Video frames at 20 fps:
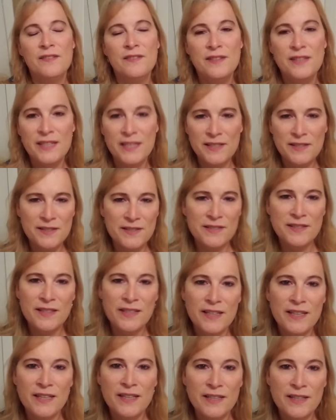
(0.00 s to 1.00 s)
This
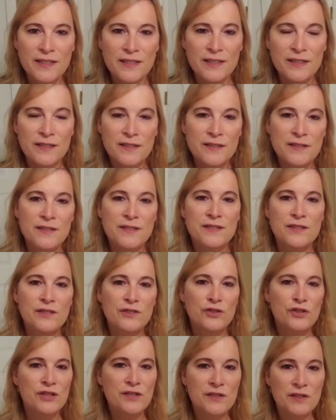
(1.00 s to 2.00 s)
is
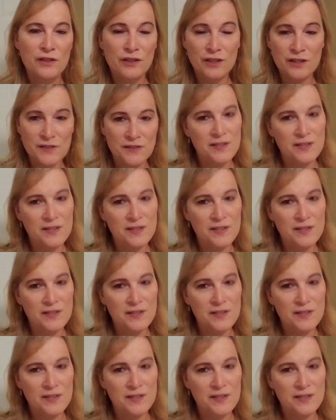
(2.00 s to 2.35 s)
just a little